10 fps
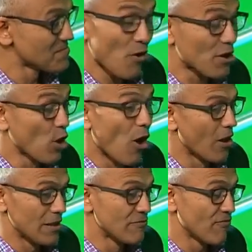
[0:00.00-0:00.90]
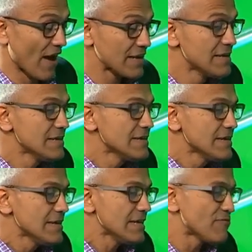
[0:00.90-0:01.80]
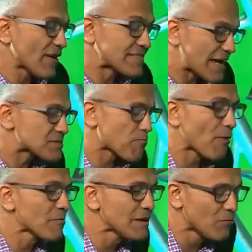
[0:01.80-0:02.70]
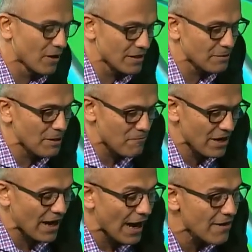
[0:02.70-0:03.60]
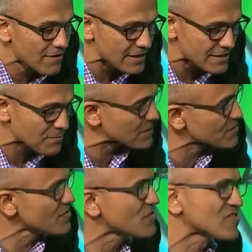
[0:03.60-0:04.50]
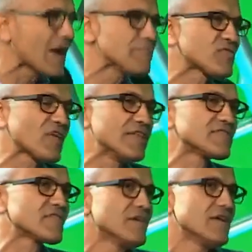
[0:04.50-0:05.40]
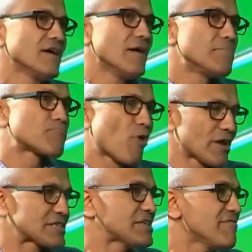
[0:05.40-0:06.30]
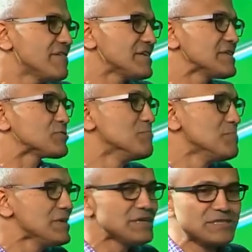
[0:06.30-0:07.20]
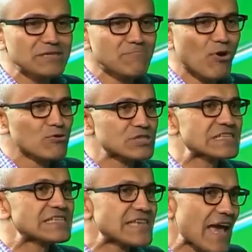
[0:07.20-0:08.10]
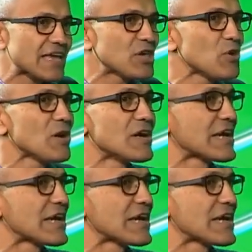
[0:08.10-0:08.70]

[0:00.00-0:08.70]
Not at all. In fact, that's probably one of the big ironies, because in some sense, productivity to me is the most secular